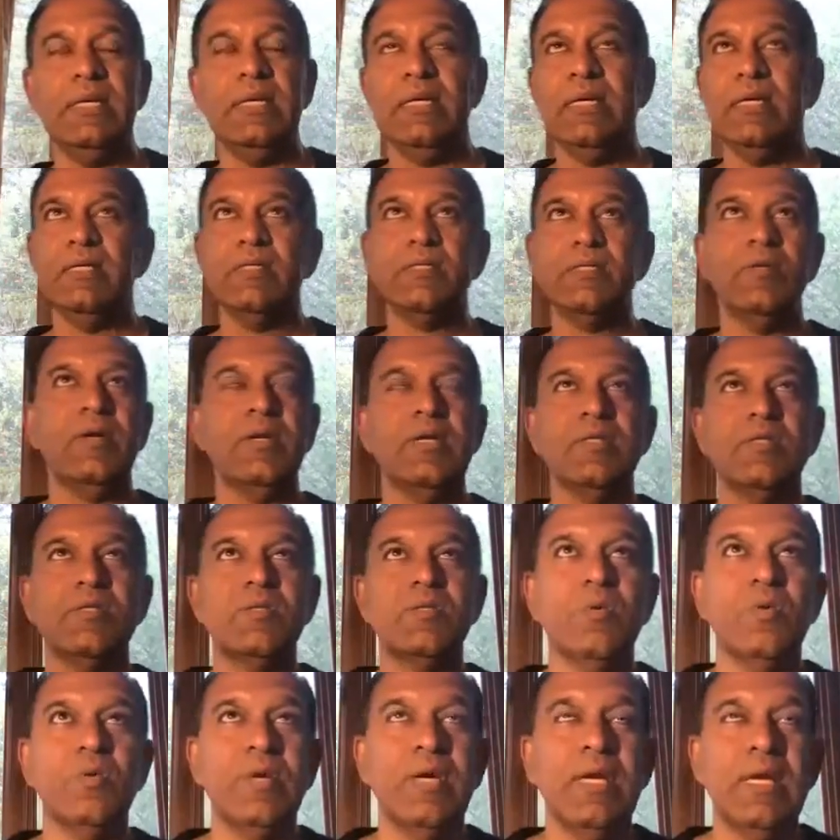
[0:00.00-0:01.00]
It's not a
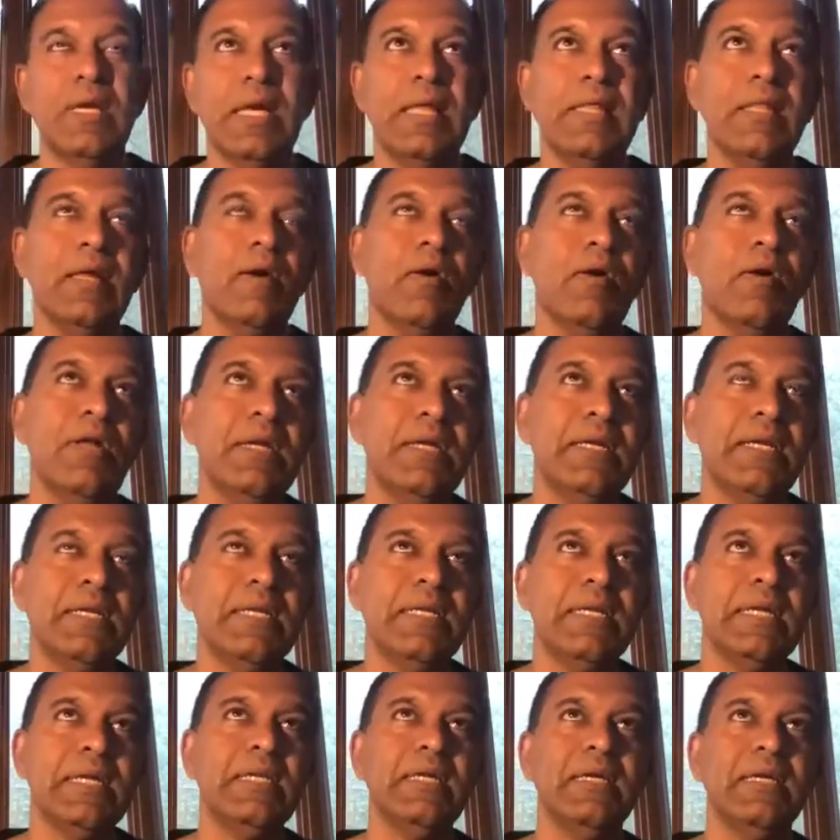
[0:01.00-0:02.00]
story. And they call it a
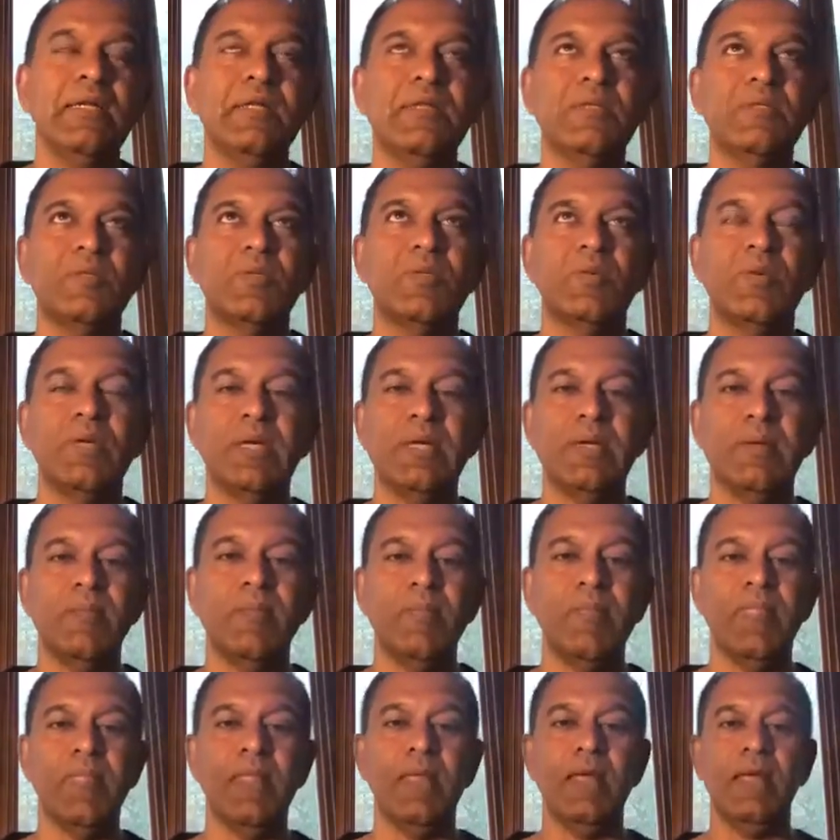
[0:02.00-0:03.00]
technical story.
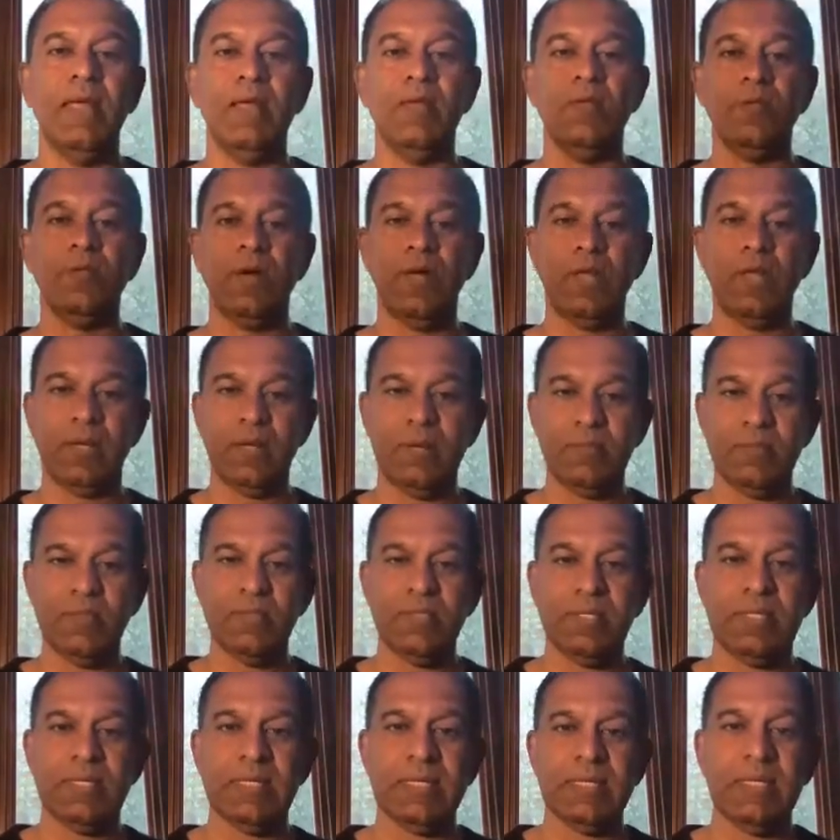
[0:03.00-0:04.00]
So I'll come to
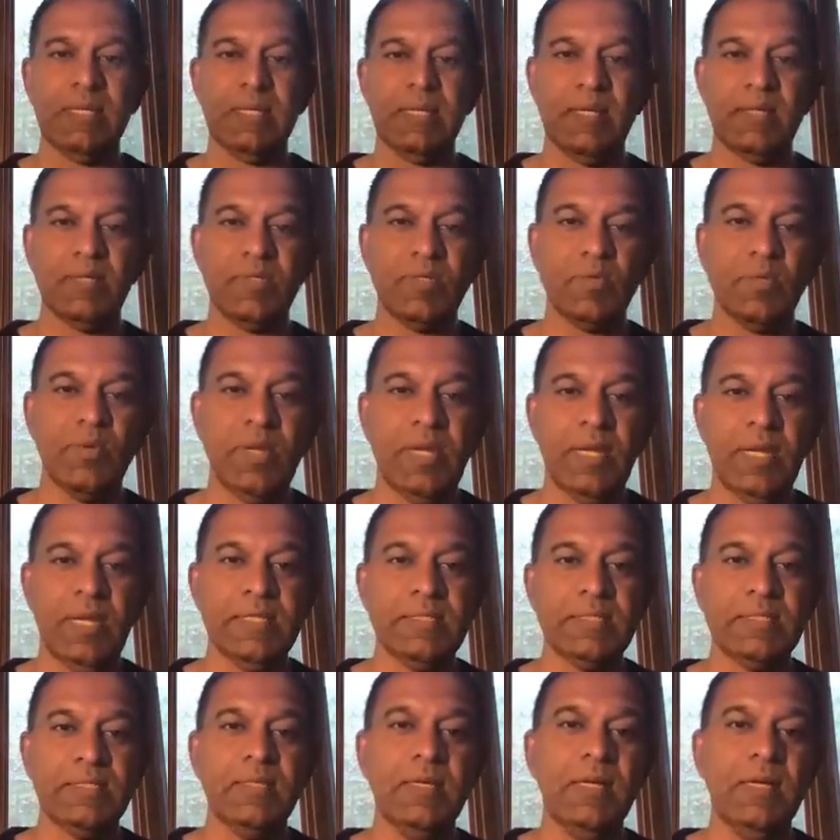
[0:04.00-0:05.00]
the technical story
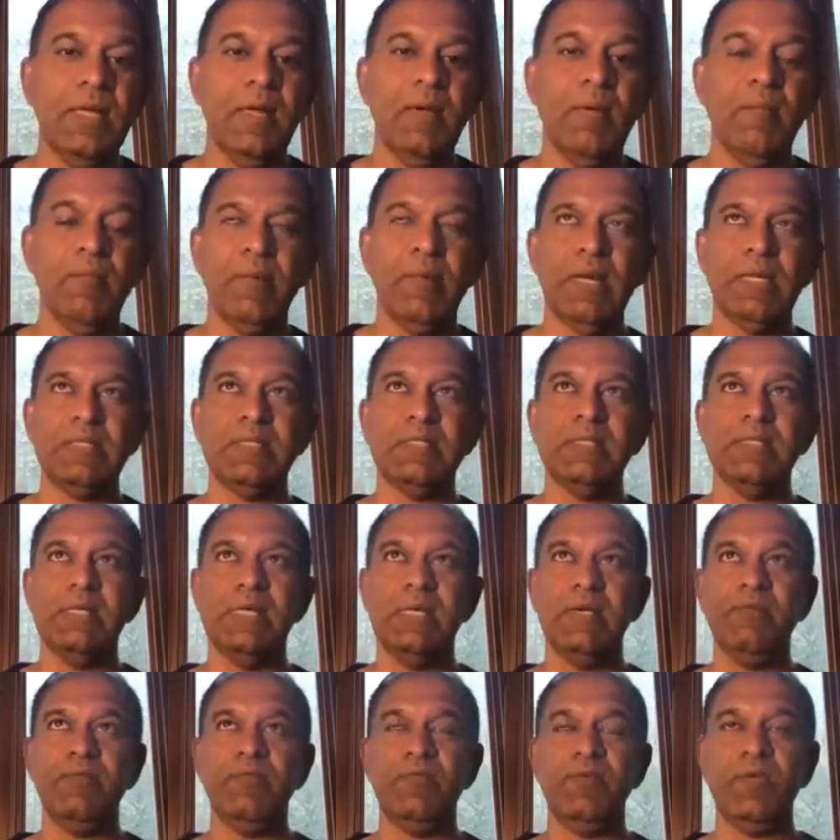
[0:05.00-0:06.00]
later. But
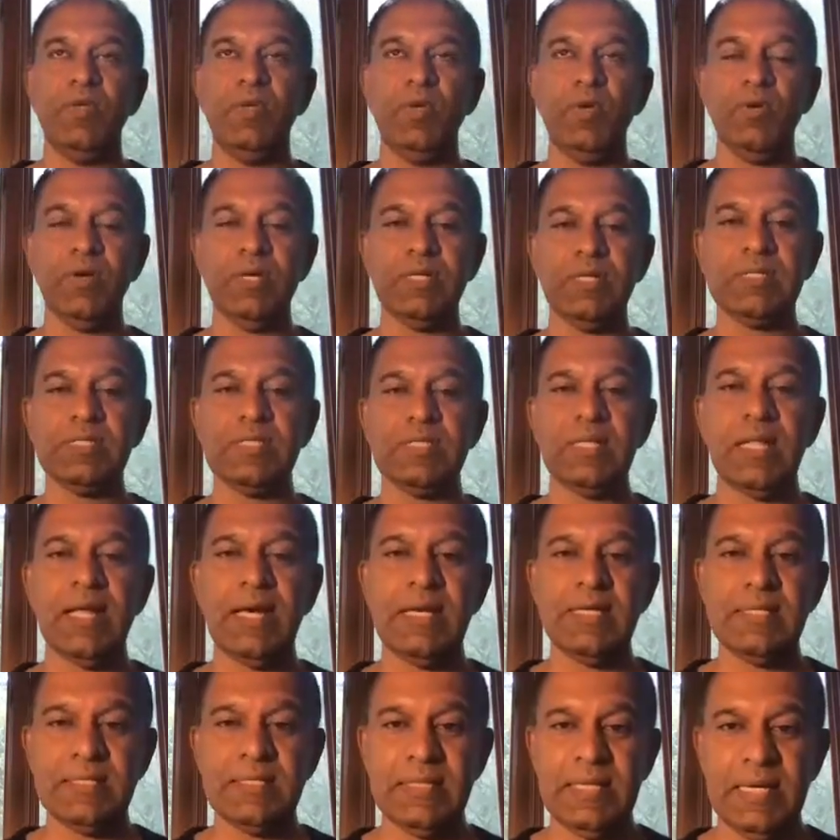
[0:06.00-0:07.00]
if you are
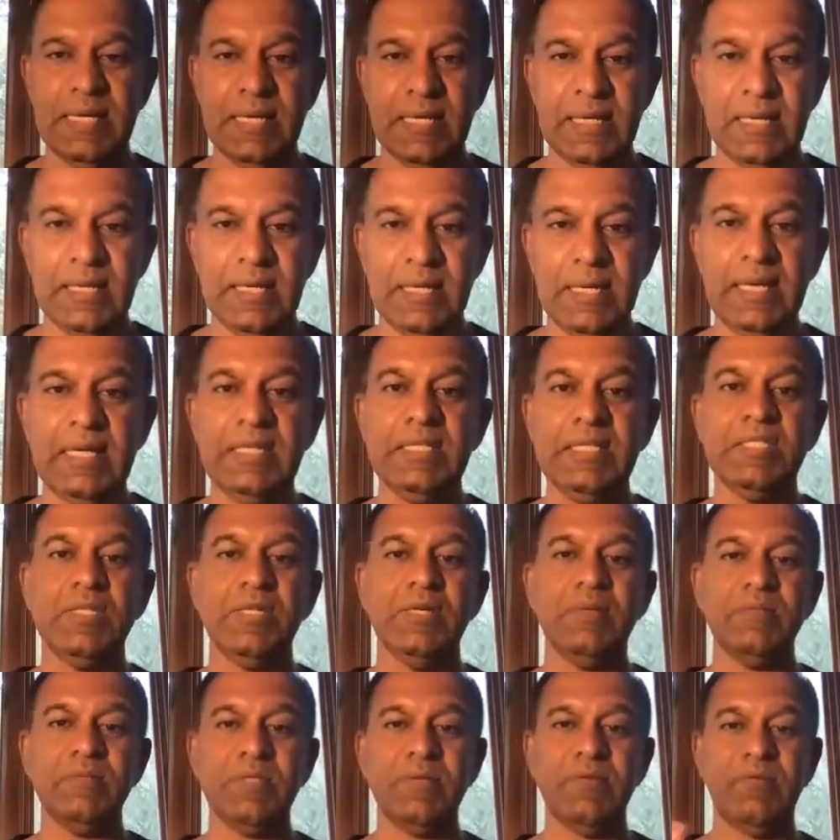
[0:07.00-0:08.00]
slicing in
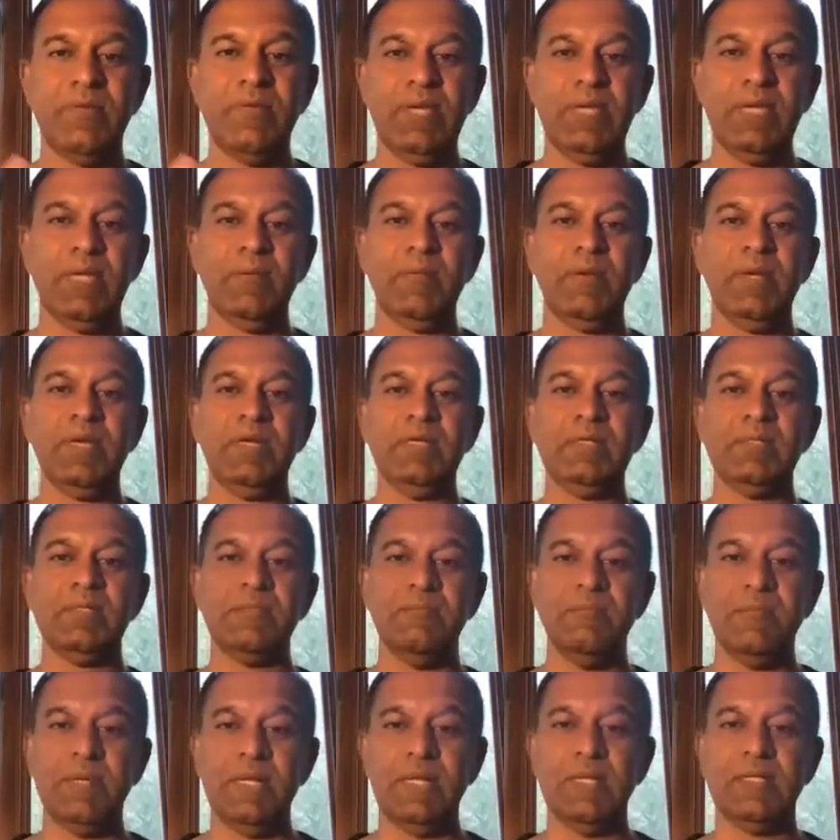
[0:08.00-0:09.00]
terms of database,
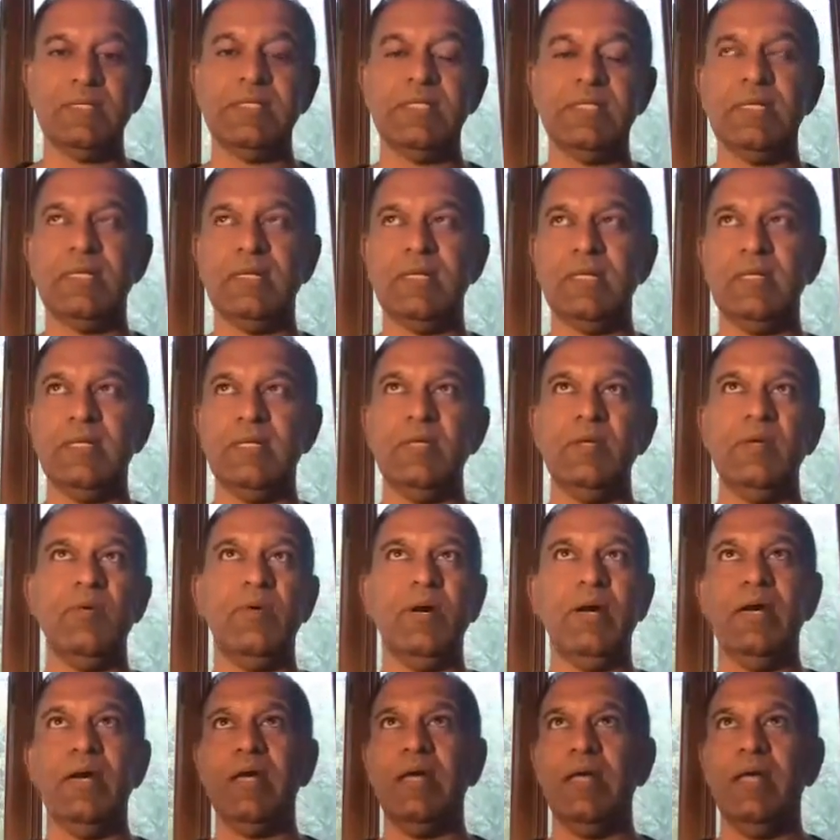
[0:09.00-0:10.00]
middle tier, and the
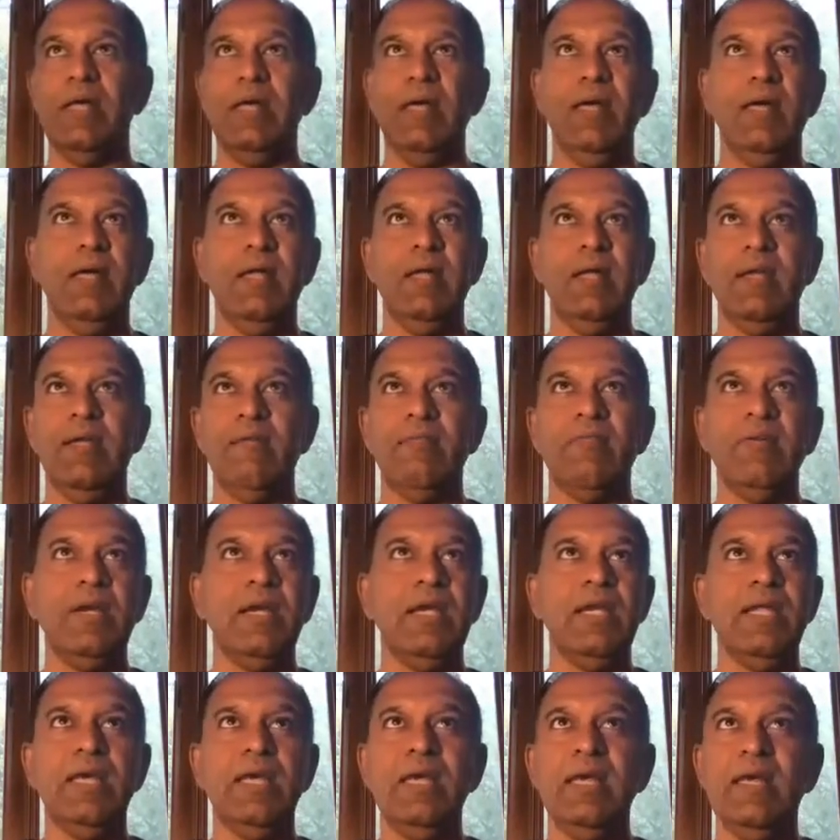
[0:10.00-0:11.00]
UI,
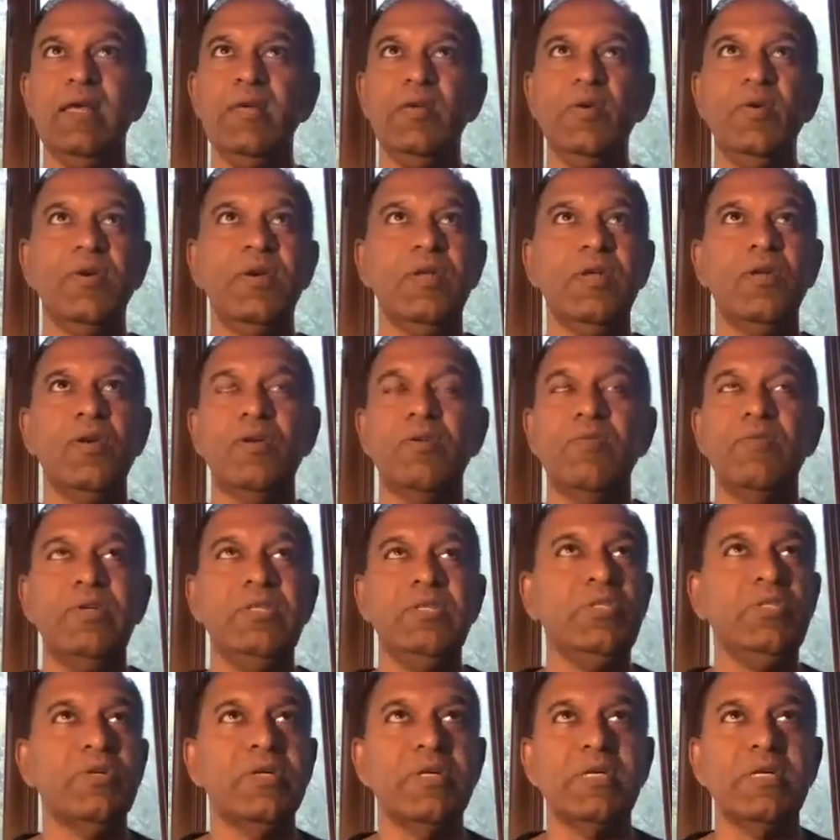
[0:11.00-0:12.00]
definitely you cannot
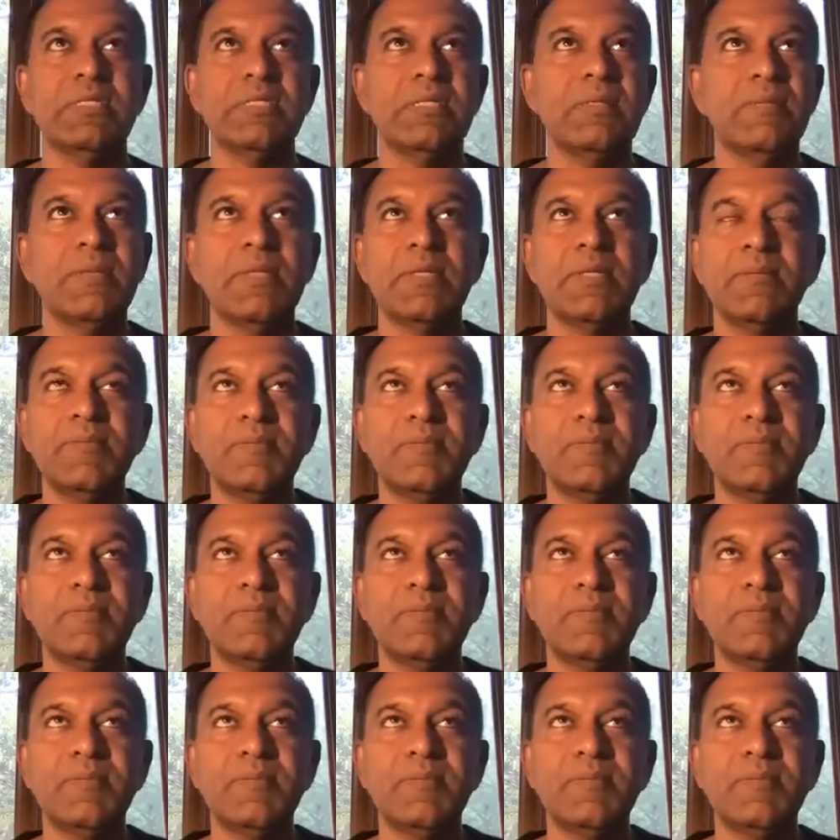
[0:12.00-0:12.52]
reach your customer.